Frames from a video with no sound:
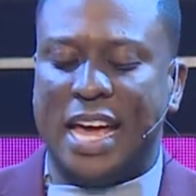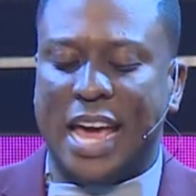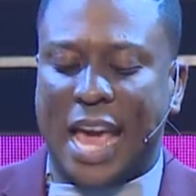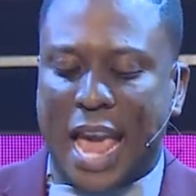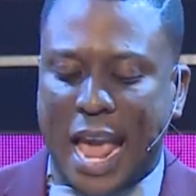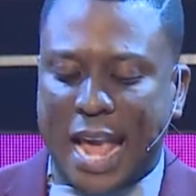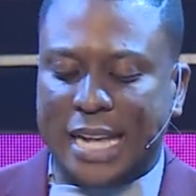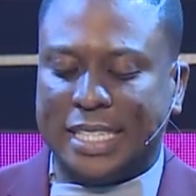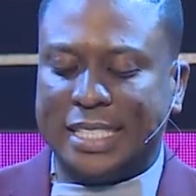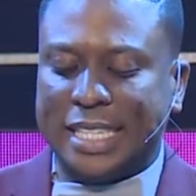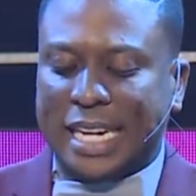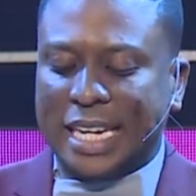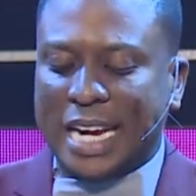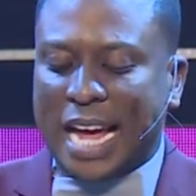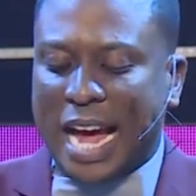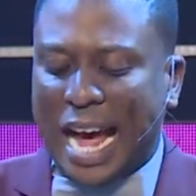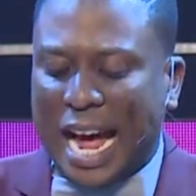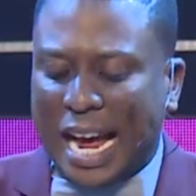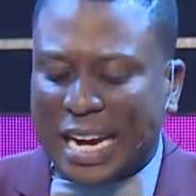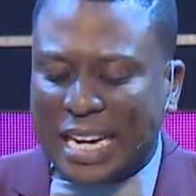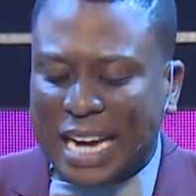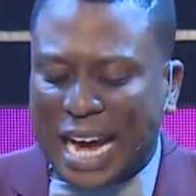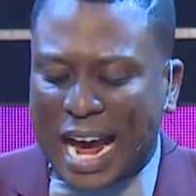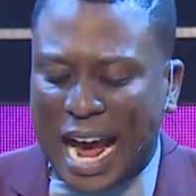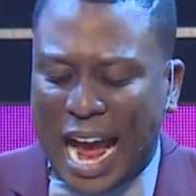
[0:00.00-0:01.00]
He said,
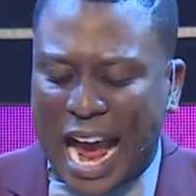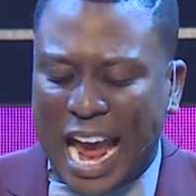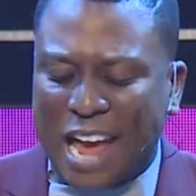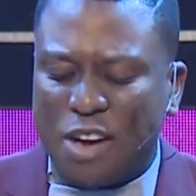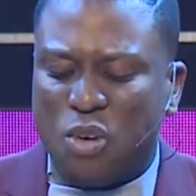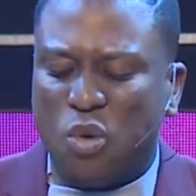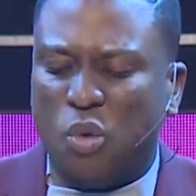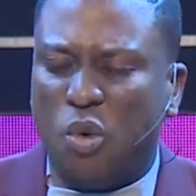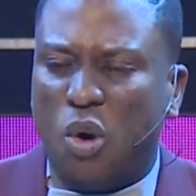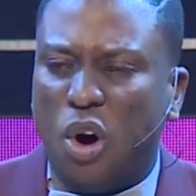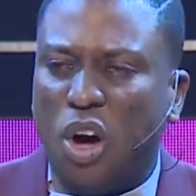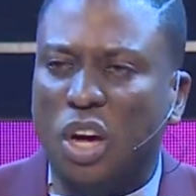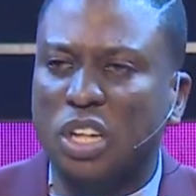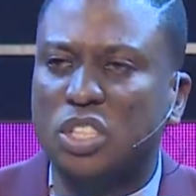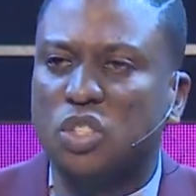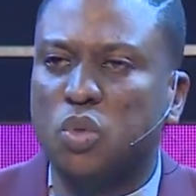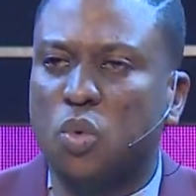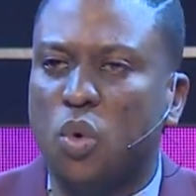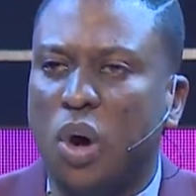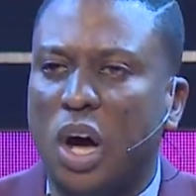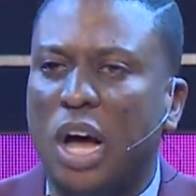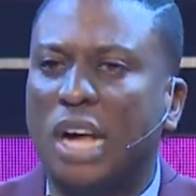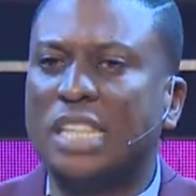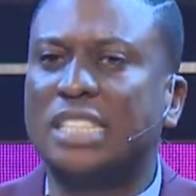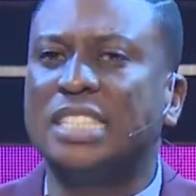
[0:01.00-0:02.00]
and I was
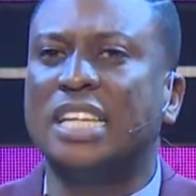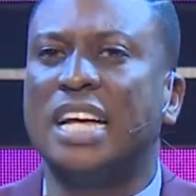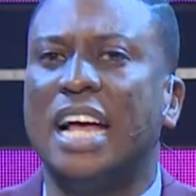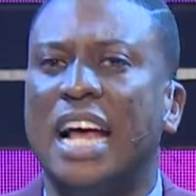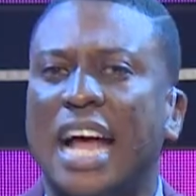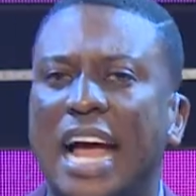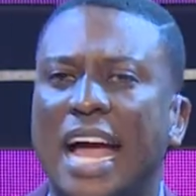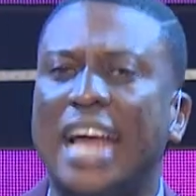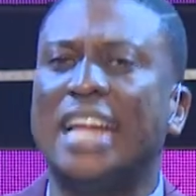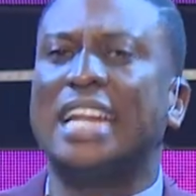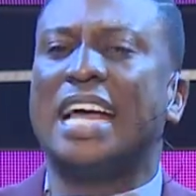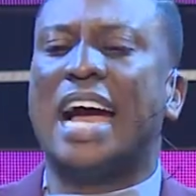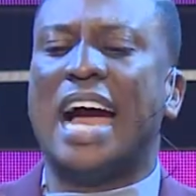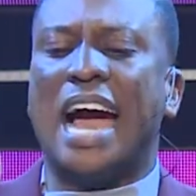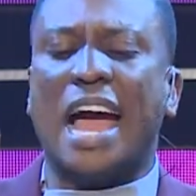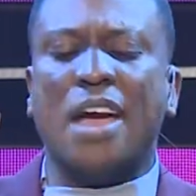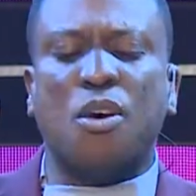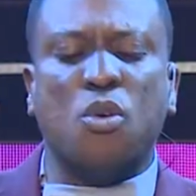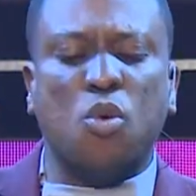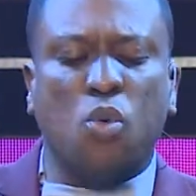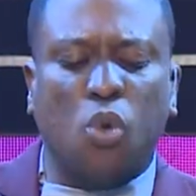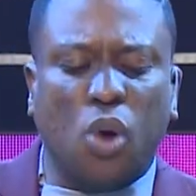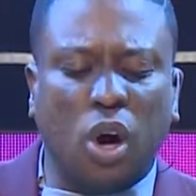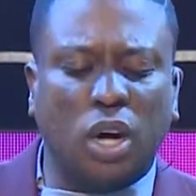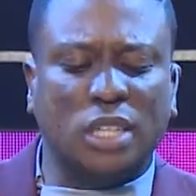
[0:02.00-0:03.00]
what? And I
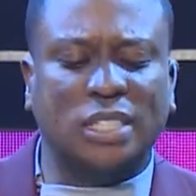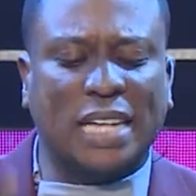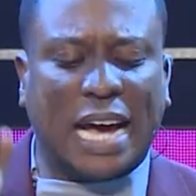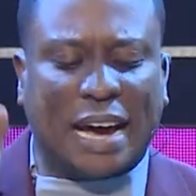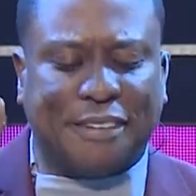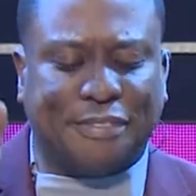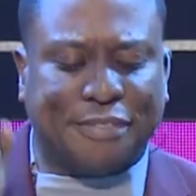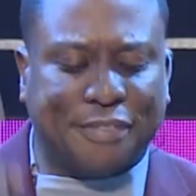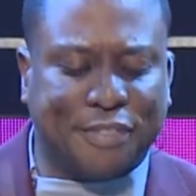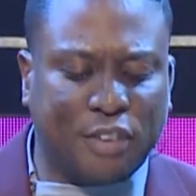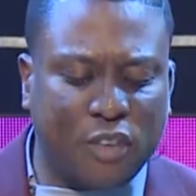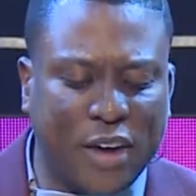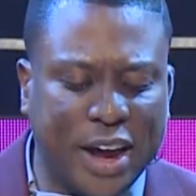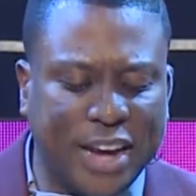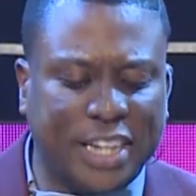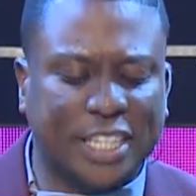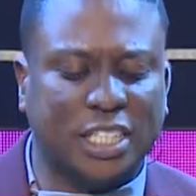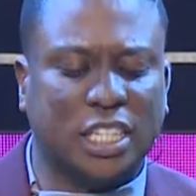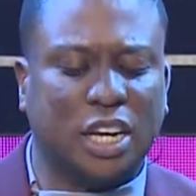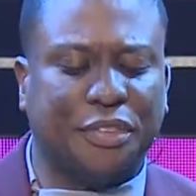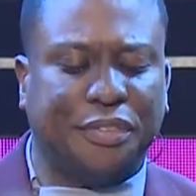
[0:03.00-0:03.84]
was afraid.